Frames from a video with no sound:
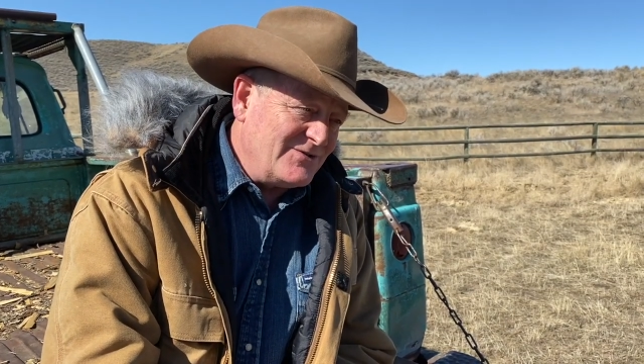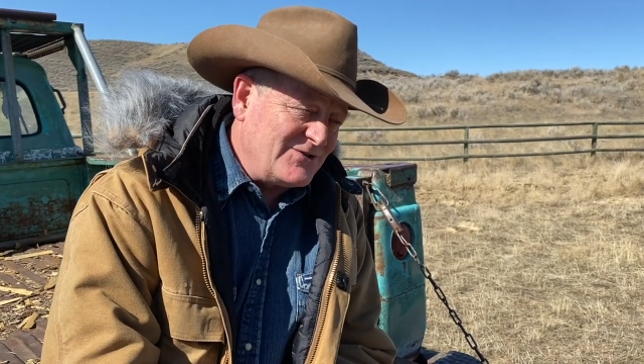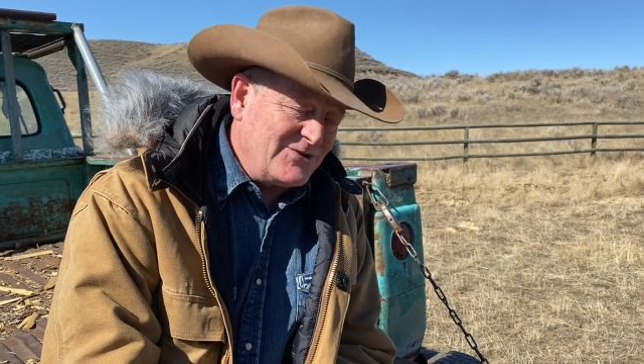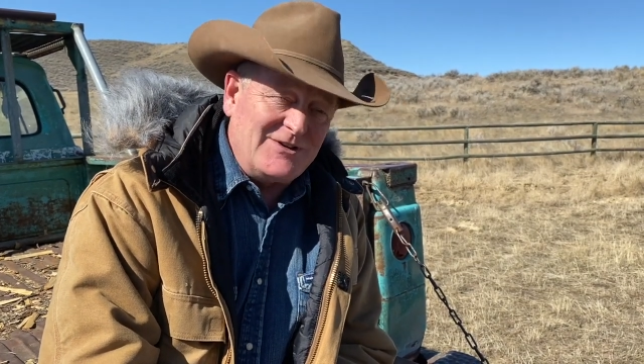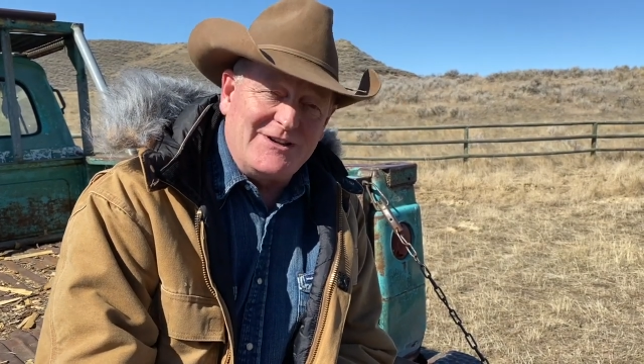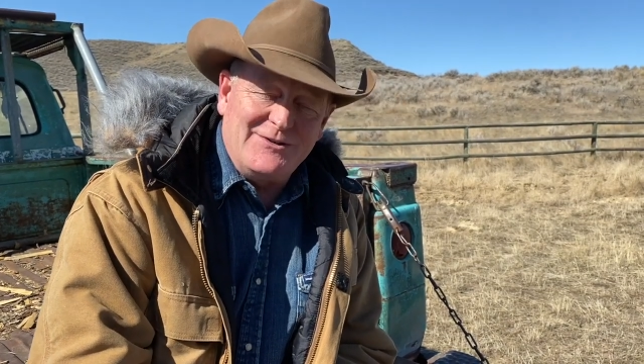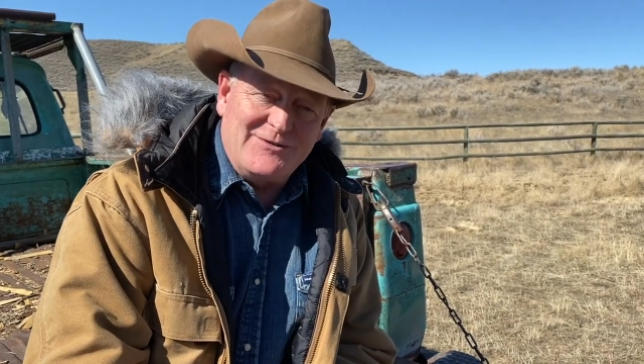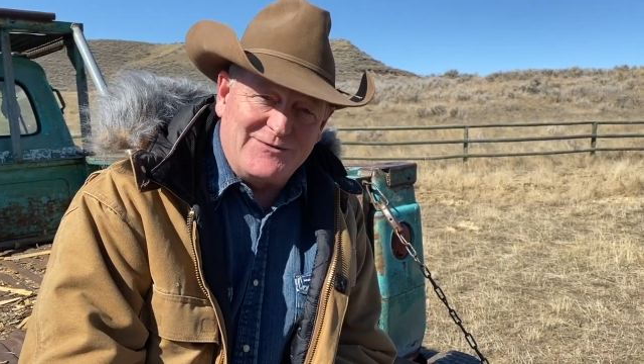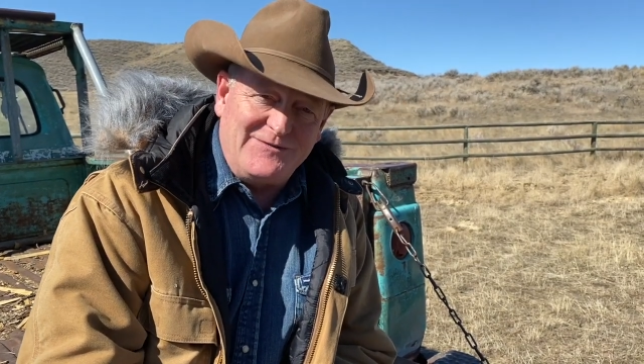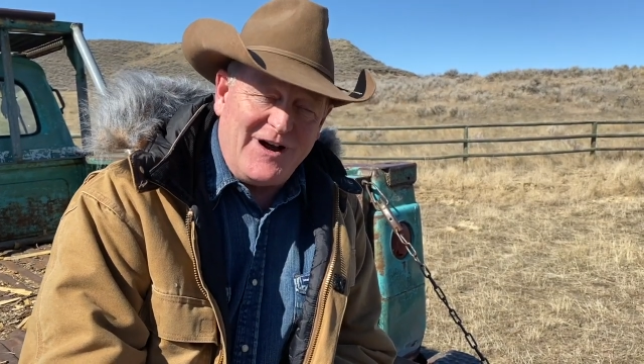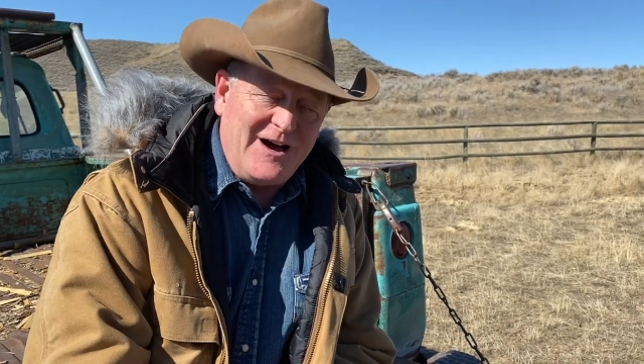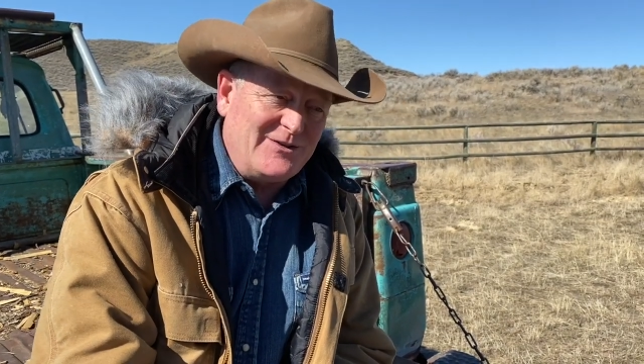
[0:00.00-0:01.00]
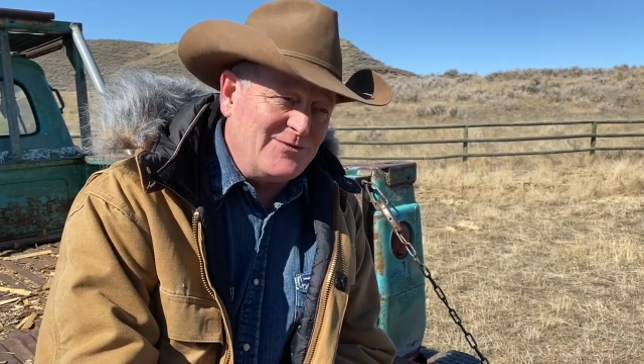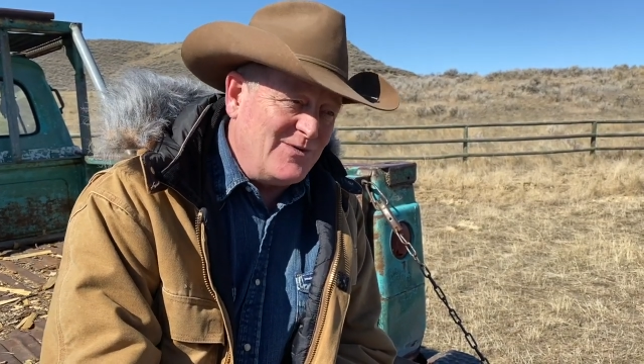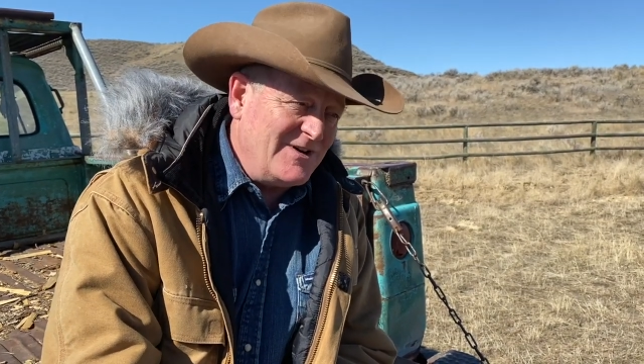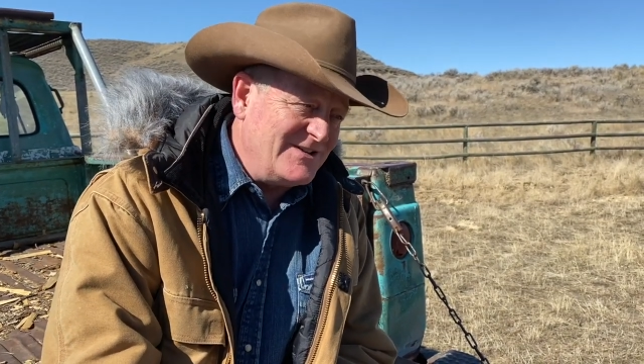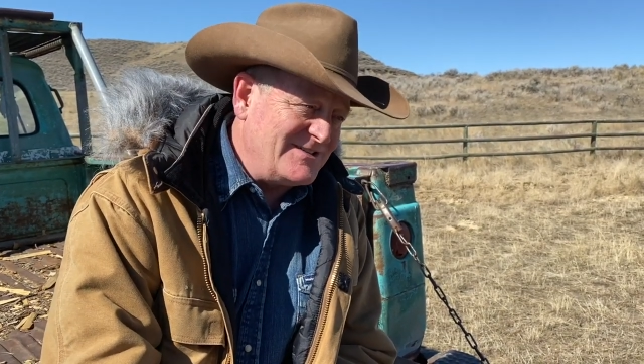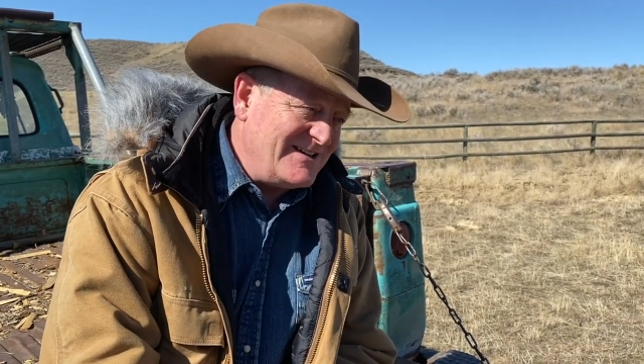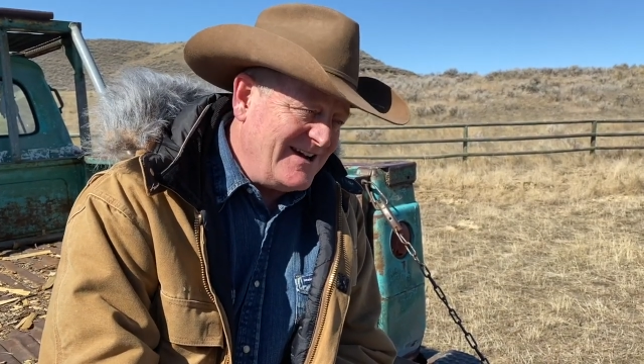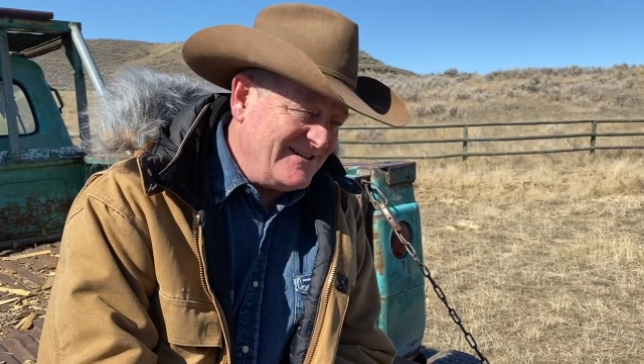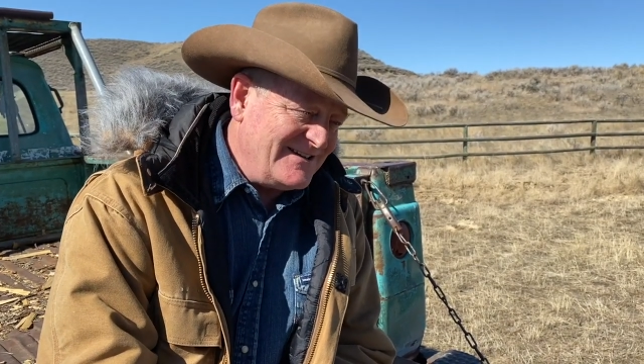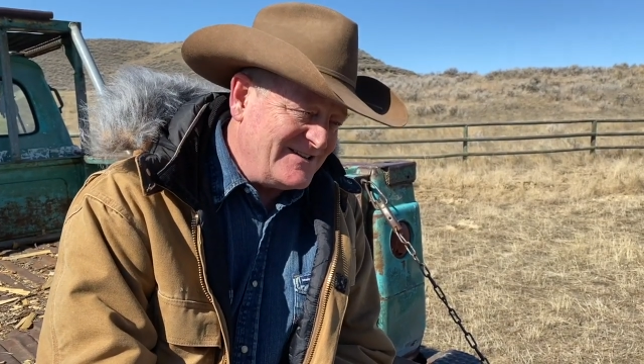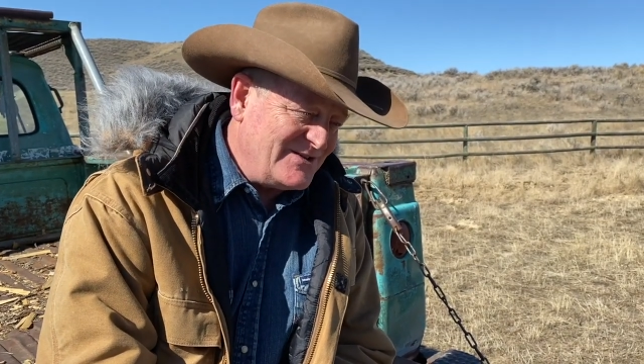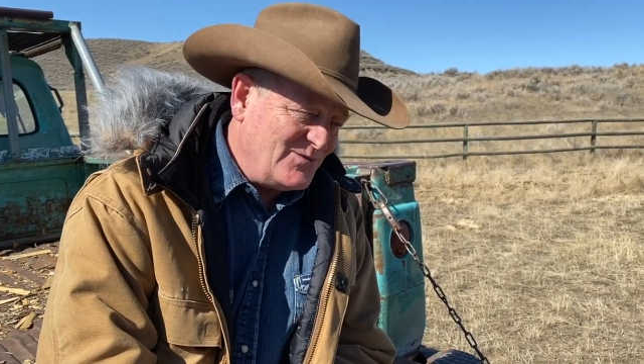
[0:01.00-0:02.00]
certainly who his father was and how
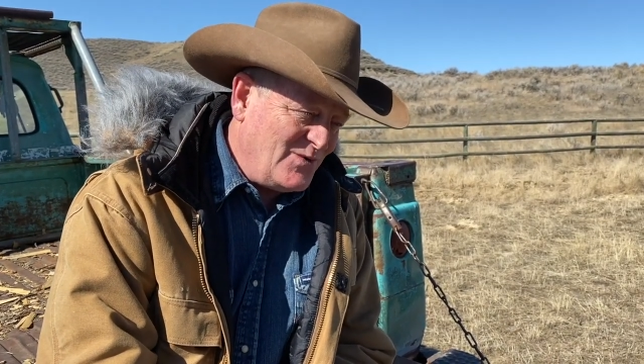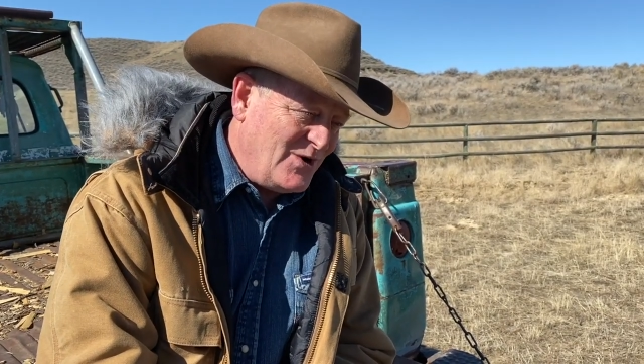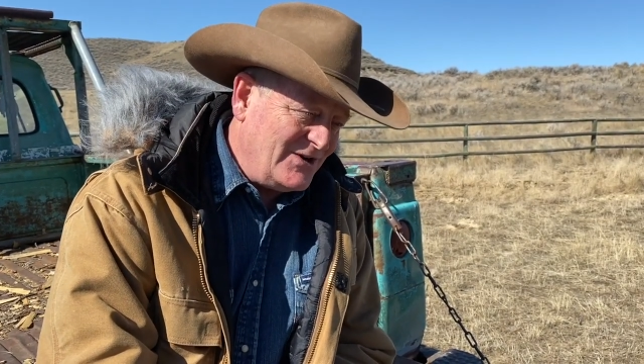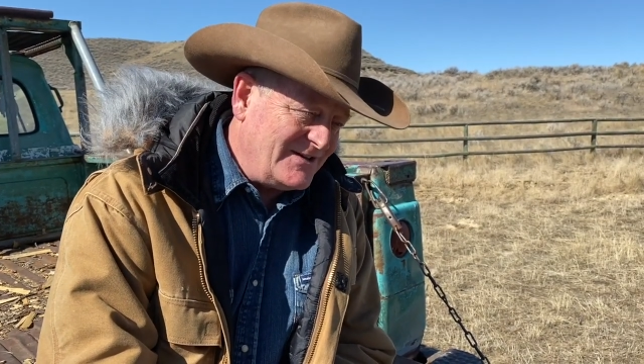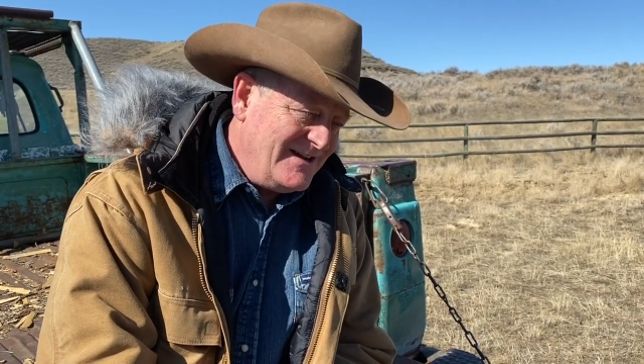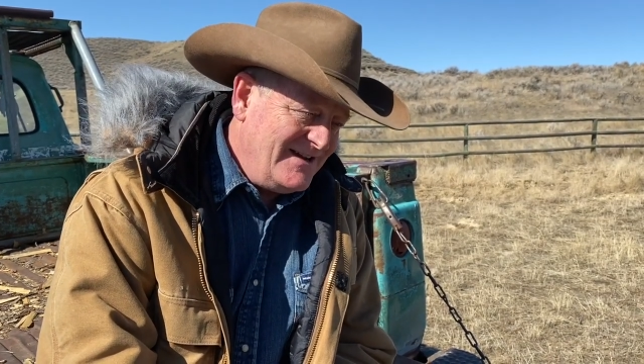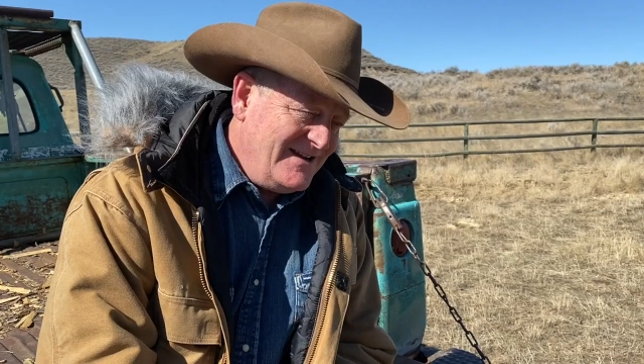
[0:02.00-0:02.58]
it is that Walt